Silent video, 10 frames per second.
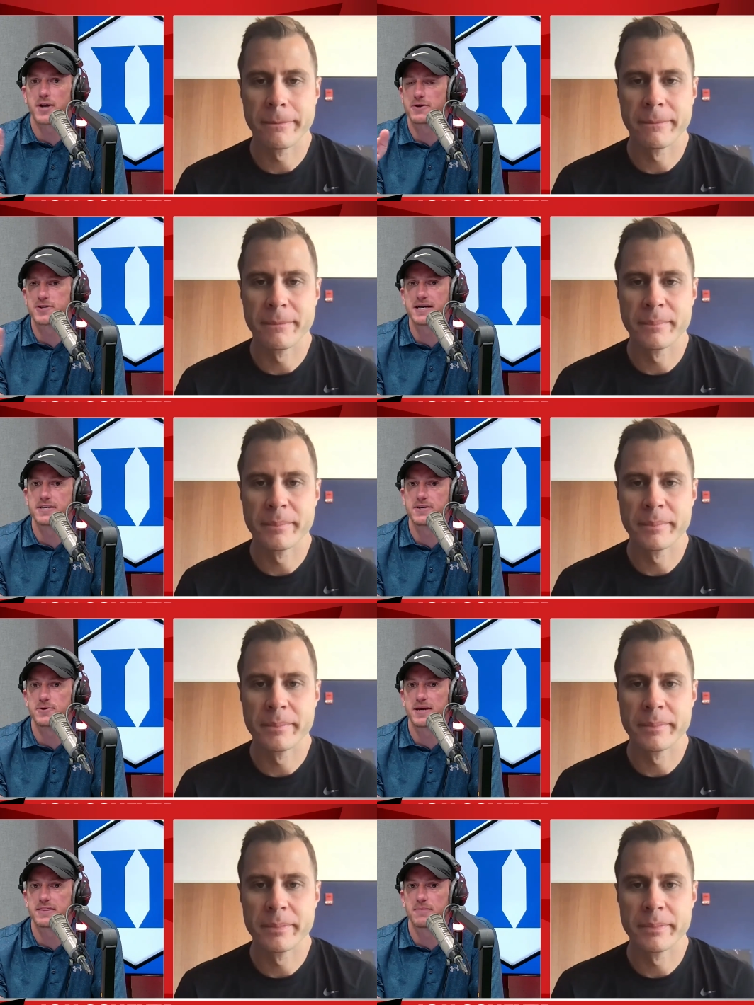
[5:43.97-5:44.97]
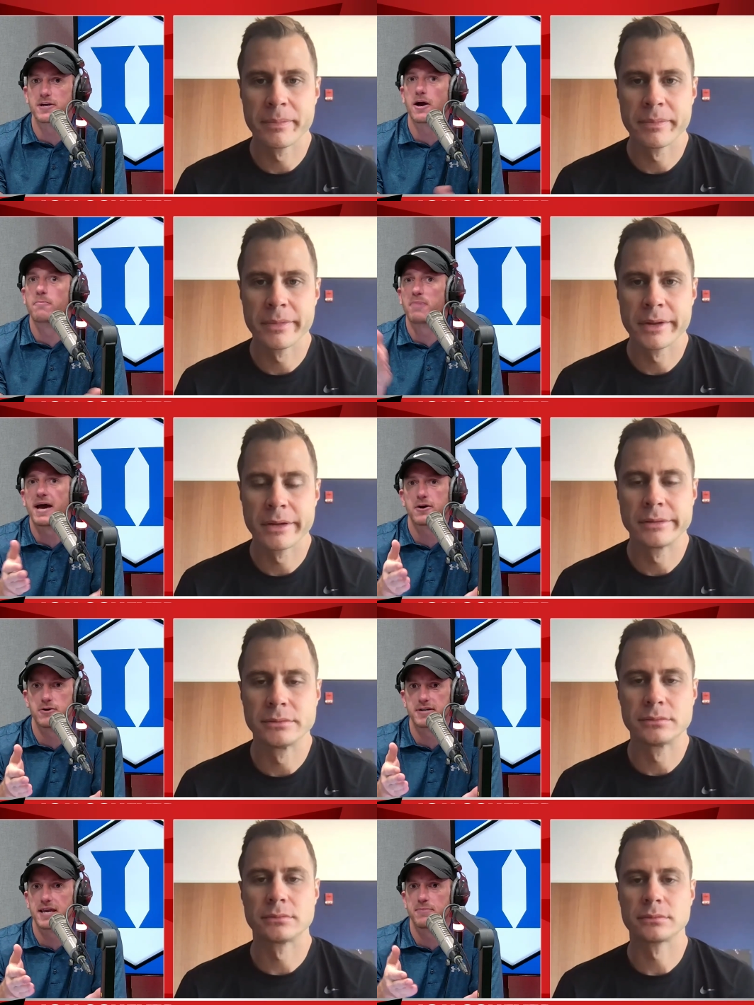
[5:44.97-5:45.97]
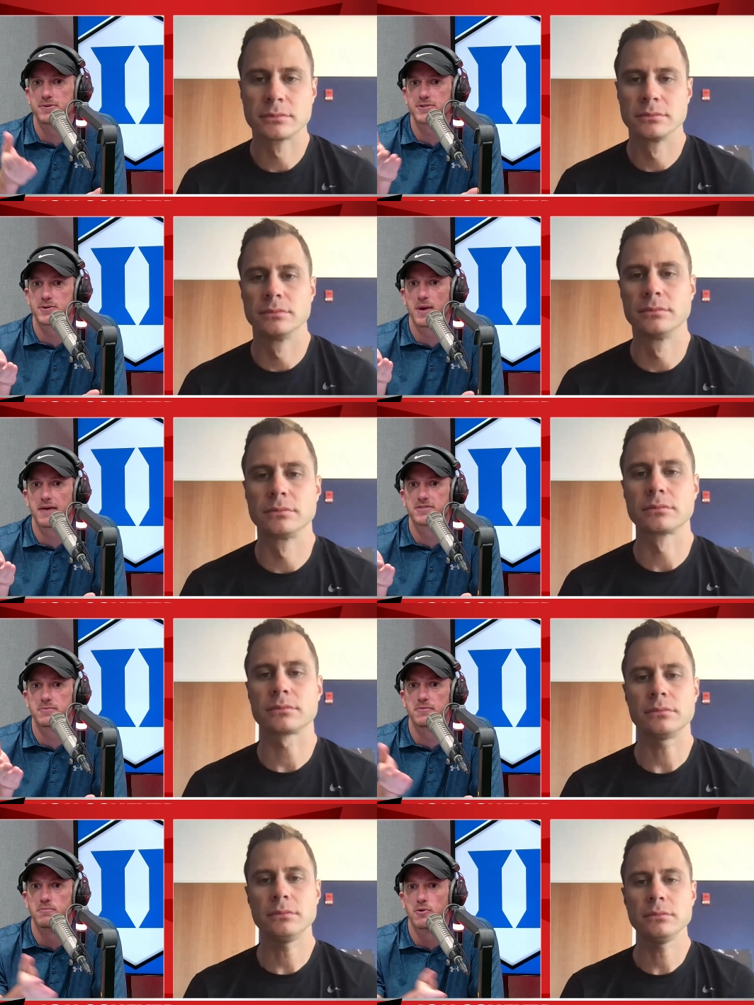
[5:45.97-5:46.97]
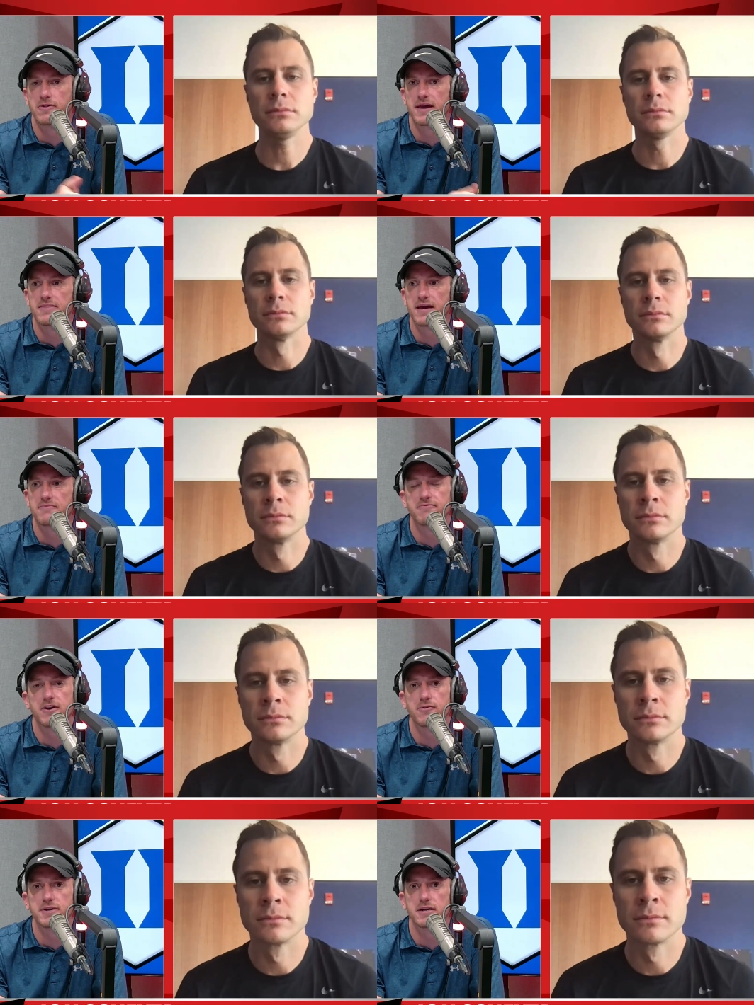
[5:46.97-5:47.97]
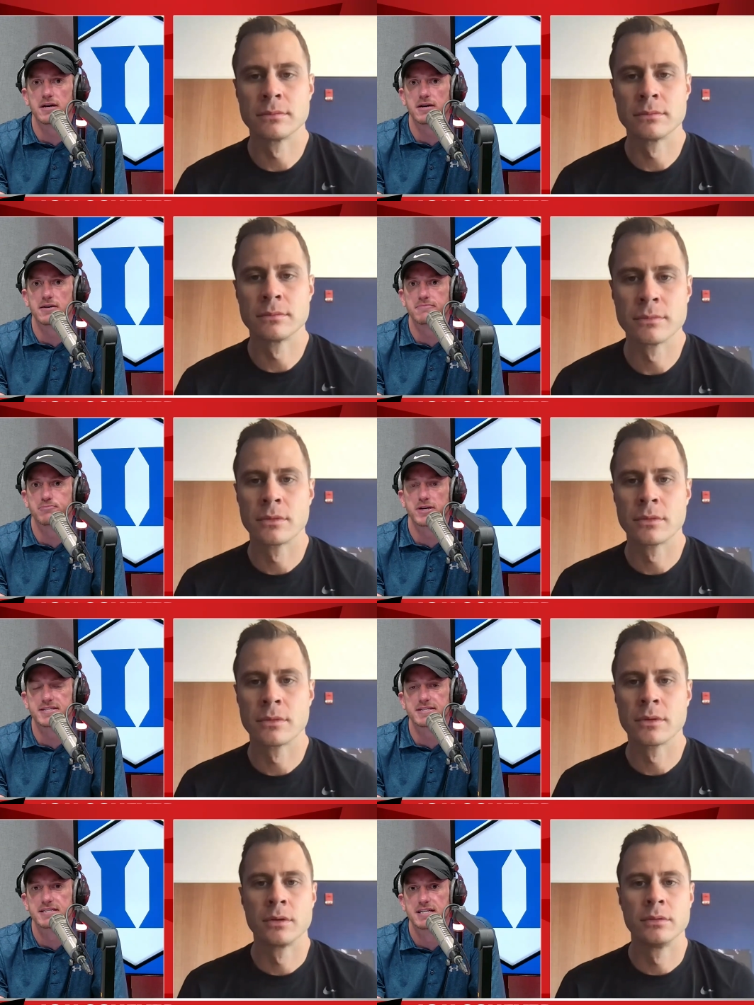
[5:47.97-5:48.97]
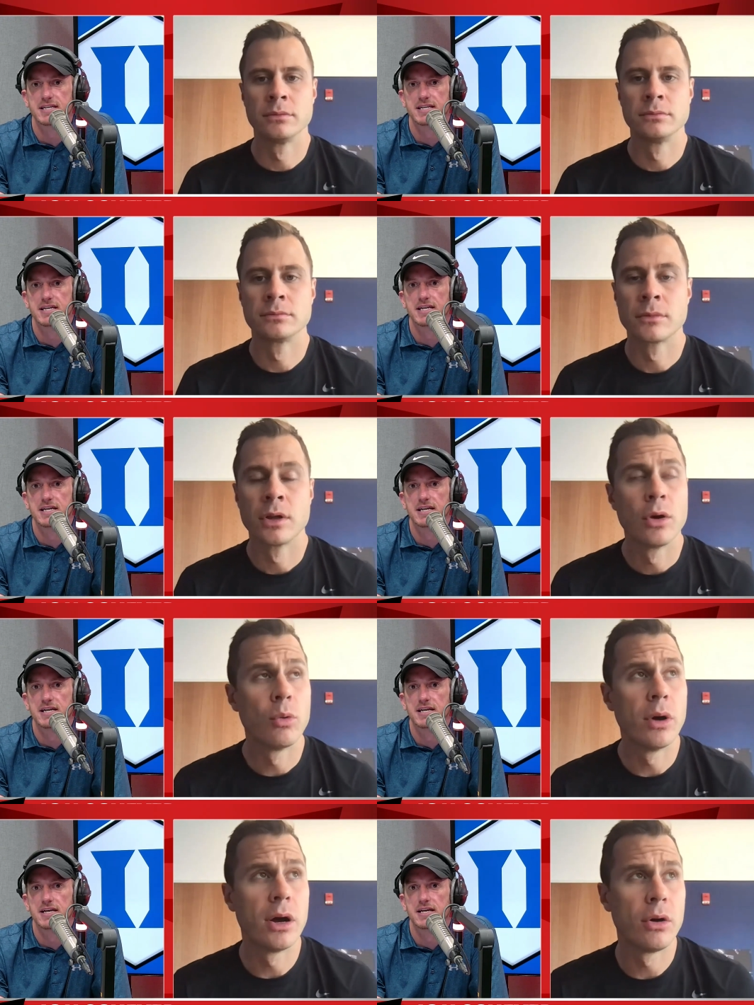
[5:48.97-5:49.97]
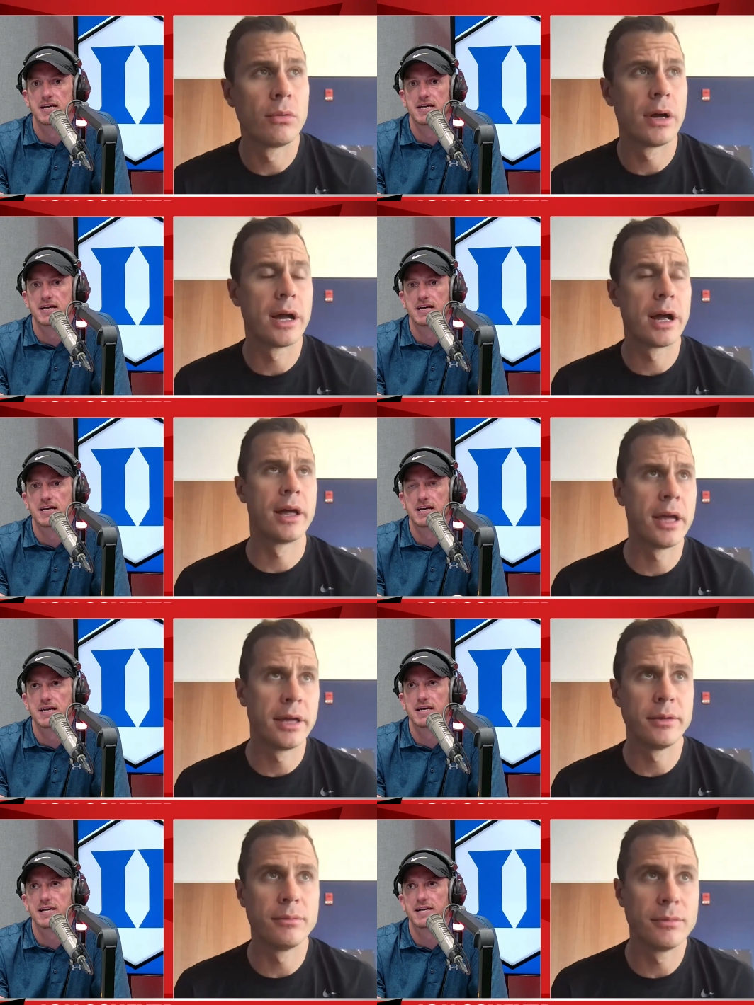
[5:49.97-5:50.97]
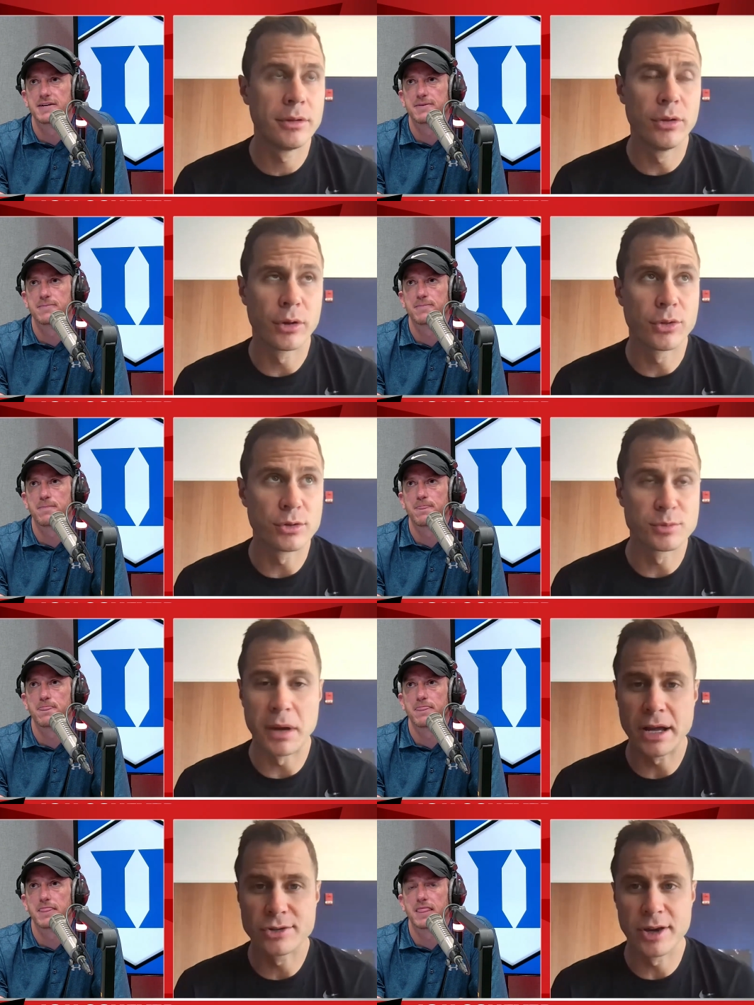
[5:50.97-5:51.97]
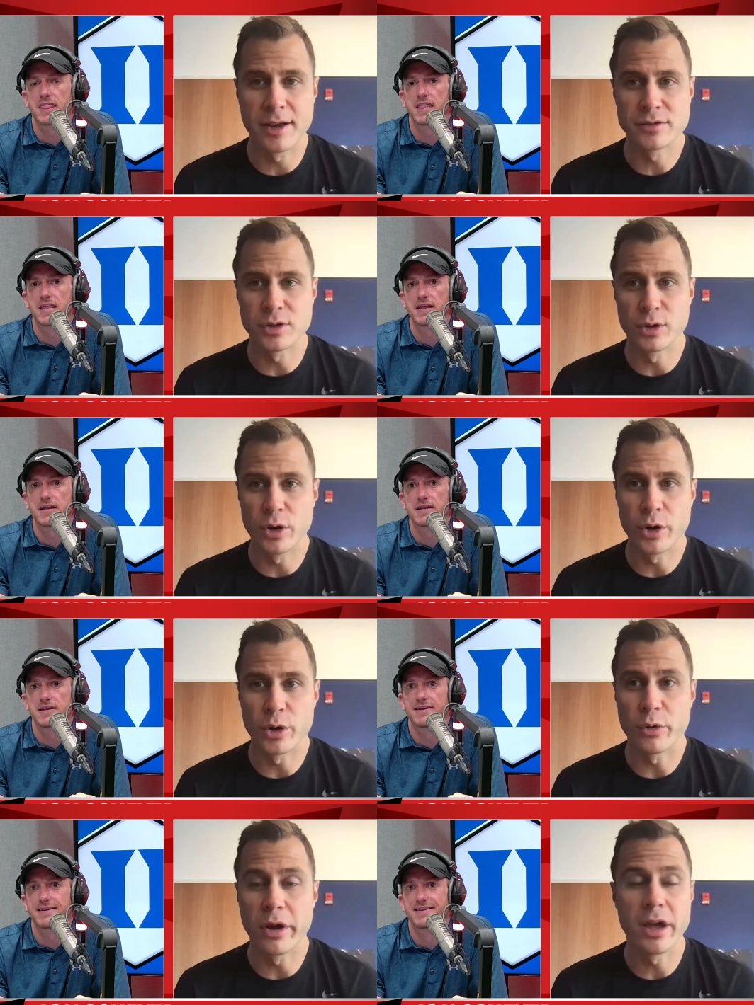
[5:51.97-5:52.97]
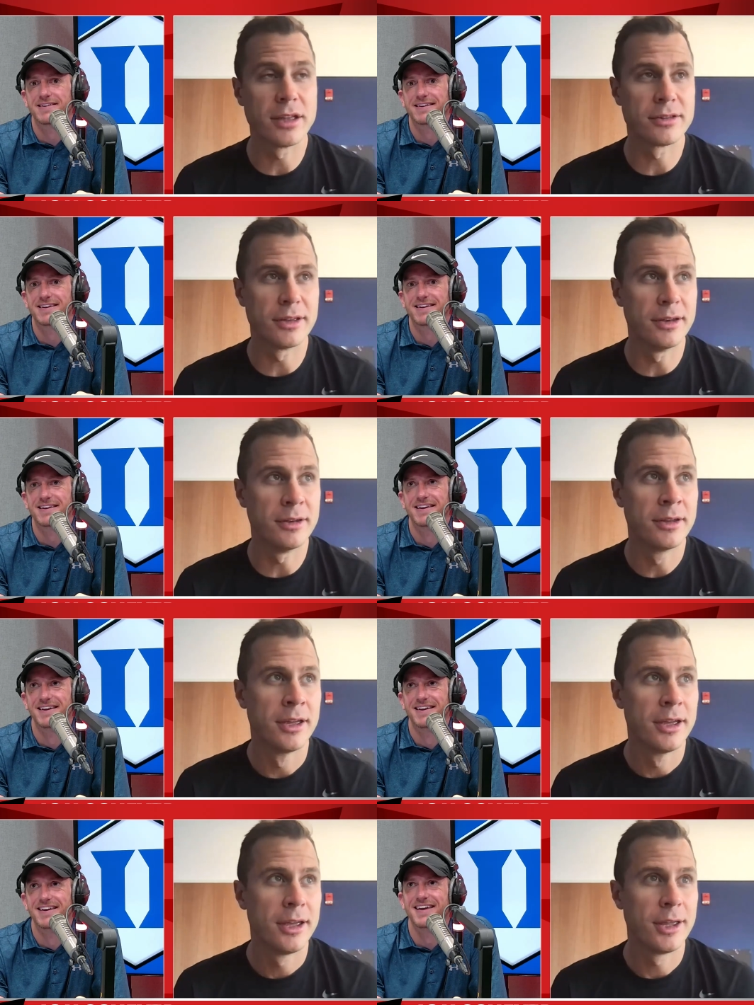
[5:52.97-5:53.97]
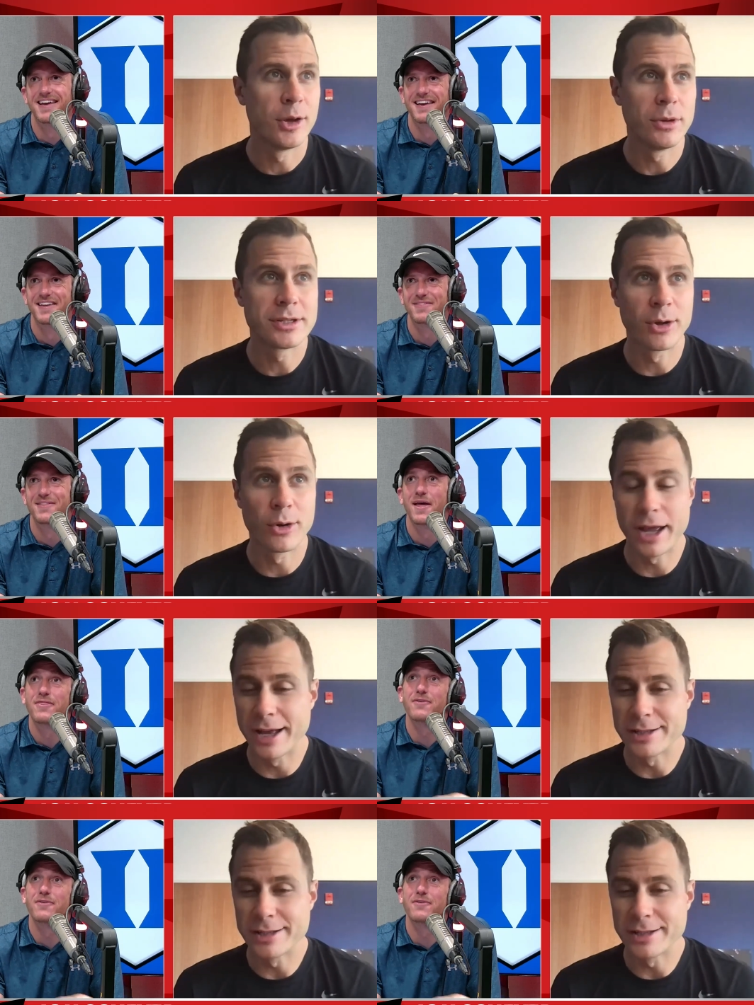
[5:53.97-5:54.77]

Speaker 1: or how'd you get, you get them to come back on campus so you have some more of that, that veteran uh, presence?
Speaker 2: Well, I, I, look, those mock drafts are, are great, and you know we tell